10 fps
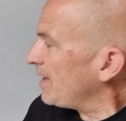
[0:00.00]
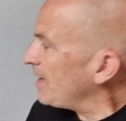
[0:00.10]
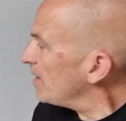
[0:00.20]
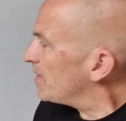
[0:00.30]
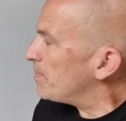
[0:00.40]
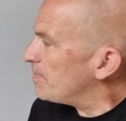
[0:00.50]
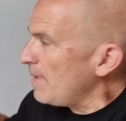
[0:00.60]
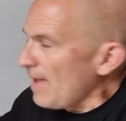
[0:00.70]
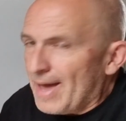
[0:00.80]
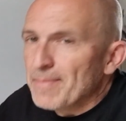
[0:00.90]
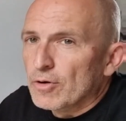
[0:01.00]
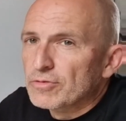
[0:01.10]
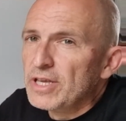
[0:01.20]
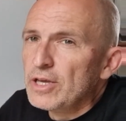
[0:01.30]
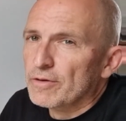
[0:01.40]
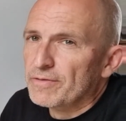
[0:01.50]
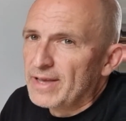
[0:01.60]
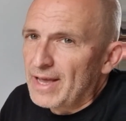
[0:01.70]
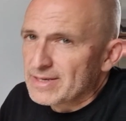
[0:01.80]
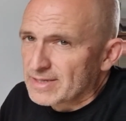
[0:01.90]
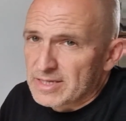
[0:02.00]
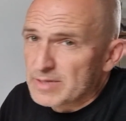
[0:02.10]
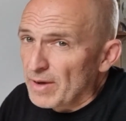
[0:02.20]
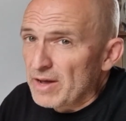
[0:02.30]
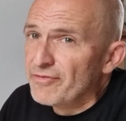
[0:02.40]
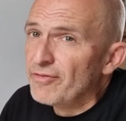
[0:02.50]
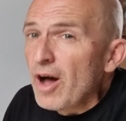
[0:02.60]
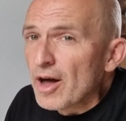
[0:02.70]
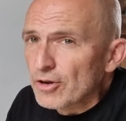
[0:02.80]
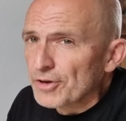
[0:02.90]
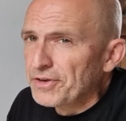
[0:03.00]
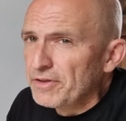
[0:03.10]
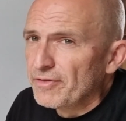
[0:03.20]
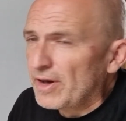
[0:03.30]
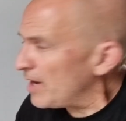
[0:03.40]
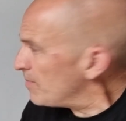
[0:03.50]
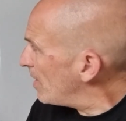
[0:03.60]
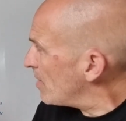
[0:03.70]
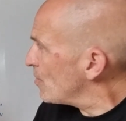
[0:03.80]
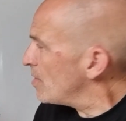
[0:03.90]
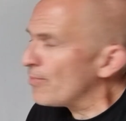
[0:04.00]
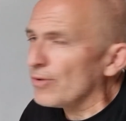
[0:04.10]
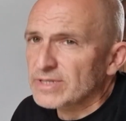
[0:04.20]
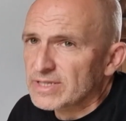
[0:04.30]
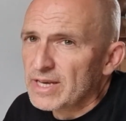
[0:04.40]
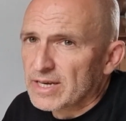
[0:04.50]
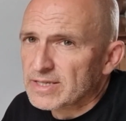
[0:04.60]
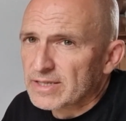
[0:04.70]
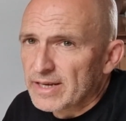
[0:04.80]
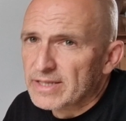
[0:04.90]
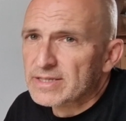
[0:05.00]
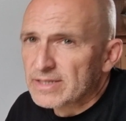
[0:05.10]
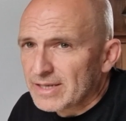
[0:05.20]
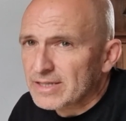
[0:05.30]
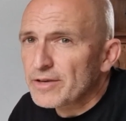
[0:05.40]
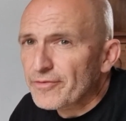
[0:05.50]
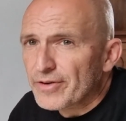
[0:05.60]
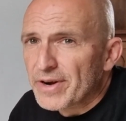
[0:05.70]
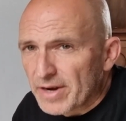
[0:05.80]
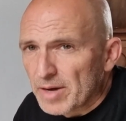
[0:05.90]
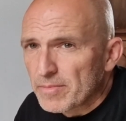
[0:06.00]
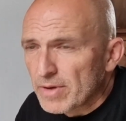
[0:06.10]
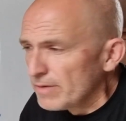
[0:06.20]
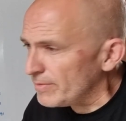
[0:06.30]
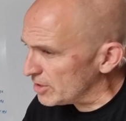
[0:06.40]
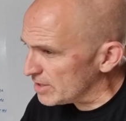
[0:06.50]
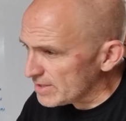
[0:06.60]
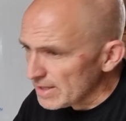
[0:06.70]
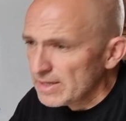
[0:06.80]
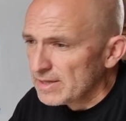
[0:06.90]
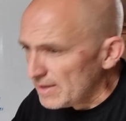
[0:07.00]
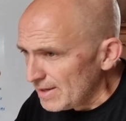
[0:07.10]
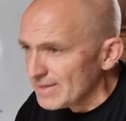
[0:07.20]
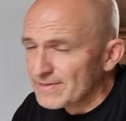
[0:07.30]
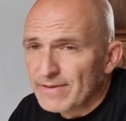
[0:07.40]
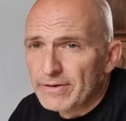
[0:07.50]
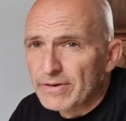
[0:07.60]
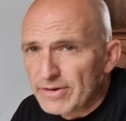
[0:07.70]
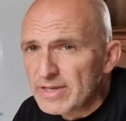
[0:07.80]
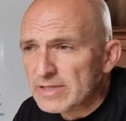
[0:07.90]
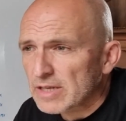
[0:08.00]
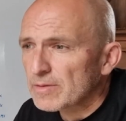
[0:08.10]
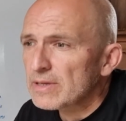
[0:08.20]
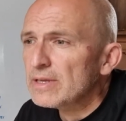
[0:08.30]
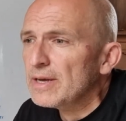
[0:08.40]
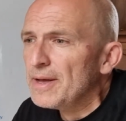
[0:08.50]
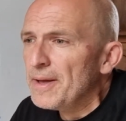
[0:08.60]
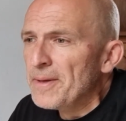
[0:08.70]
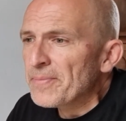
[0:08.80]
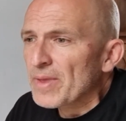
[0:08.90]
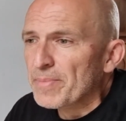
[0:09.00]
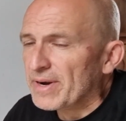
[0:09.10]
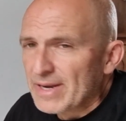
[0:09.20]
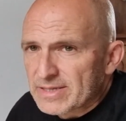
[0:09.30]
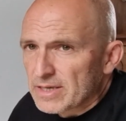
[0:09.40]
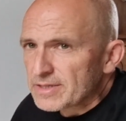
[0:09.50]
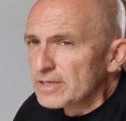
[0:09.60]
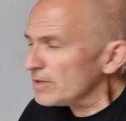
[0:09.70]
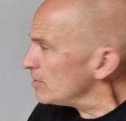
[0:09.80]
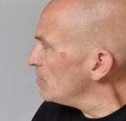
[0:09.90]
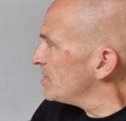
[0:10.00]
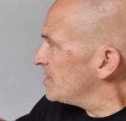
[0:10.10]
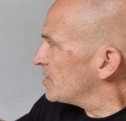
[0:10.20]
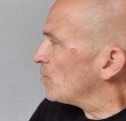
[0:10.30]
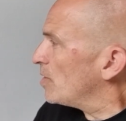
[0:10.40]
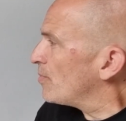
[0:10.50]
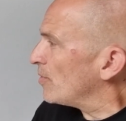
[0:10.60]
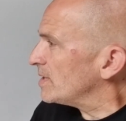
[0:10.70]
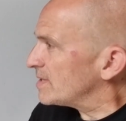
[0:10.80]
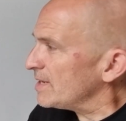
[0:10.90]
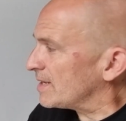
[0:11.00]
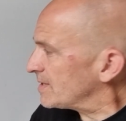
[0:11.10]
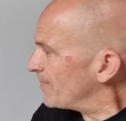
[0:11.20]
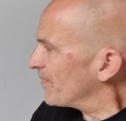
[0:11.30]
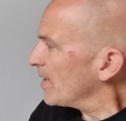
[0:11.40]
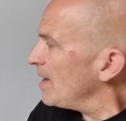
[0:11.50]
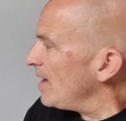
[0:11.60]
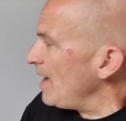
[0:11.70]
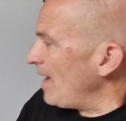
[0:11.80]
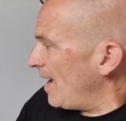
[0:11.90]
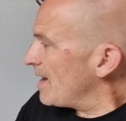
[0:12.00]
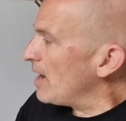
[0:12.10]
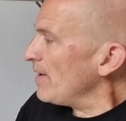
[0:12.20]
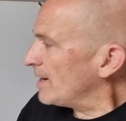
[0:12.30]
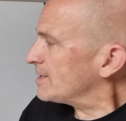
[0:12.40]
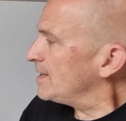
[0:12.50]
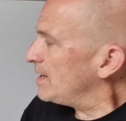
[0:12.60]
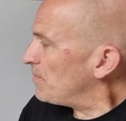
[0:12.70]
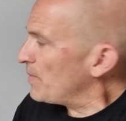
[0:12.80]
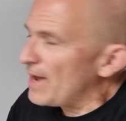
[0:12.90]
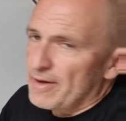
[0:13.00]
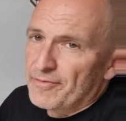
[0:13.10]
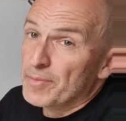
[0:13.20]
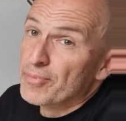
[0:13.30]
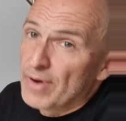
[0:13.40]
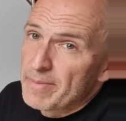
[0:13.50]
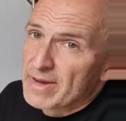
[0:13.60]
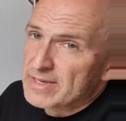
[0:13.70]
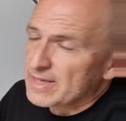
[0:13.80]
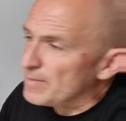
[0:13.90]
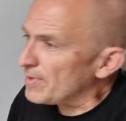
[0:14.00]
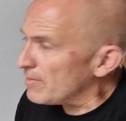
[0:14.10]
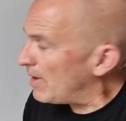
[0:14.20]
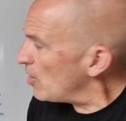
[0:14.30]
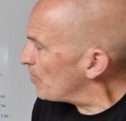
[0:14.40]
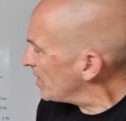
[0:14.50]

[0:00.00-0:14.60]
here the MOD of the gas is by far not defined by 1.6. It's a different number, which still is very reasonable, but it has nothing to do with this 1.6. And now actually we have the prime example, in my